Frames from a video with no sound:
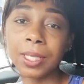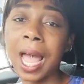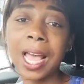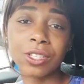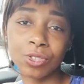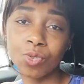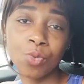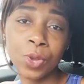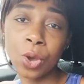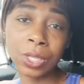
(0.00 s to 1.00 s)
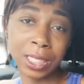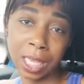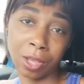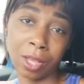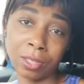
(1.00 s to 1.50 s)
Like at school, we got
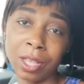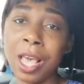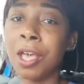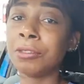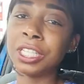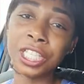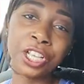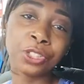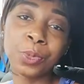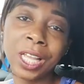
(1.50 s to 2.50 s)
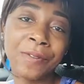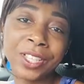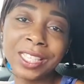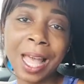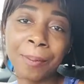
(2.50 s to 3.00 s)
stickers. The teacher would give a
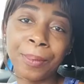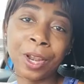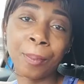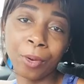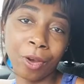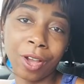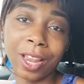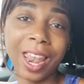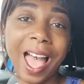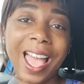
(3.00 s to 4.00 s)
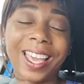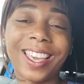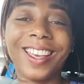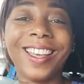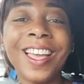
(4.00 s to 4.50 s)
stamp and a book. Like,
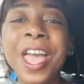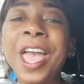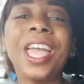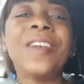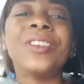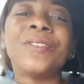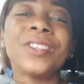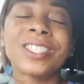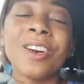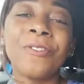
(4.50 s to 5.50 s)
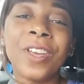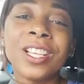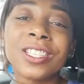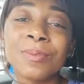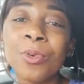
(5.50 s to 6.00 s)
even if it's something
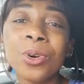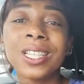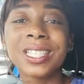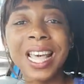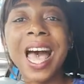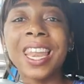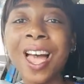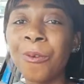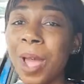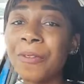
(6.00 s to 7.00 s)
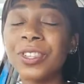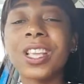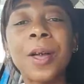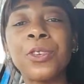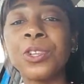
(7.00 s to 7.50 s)
as small as that, like every
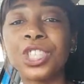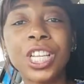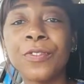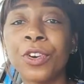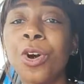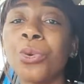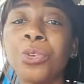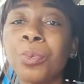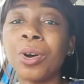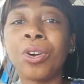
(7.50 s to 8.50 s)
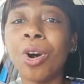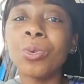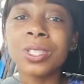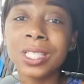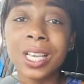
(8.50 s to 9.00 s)
time you achieve a goal, you a
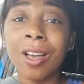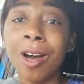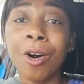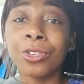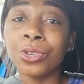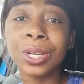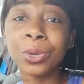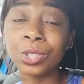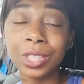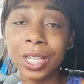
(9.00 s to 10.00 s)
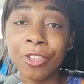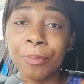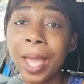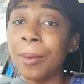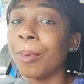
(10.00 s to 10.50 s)
gold sticker on your little sheet of
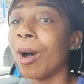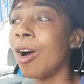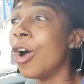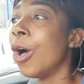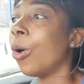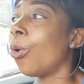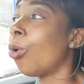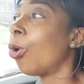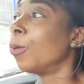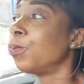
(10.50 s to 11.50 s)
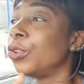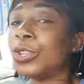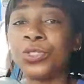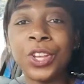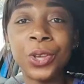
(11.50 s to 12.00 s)
paper, or you
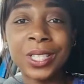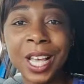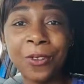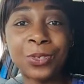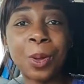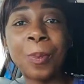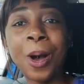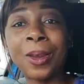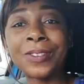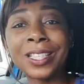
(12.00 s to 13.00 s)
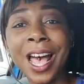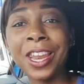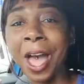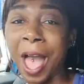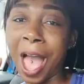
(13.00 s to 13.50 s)
treat yourself to a bottle of
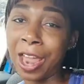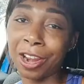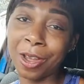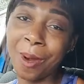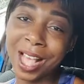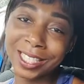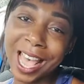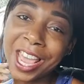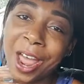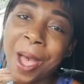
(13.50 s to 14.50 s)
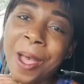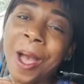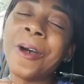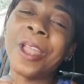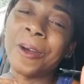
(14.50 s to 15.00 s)
cider. I don't know why cider.
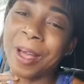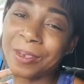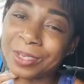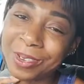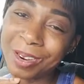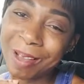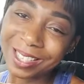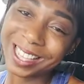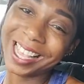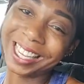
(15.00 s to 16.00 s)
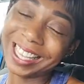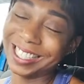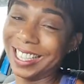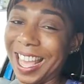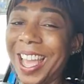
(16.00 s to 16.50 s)
Oh no, I was talking about cider
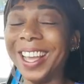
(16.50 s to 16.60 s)
yesterday.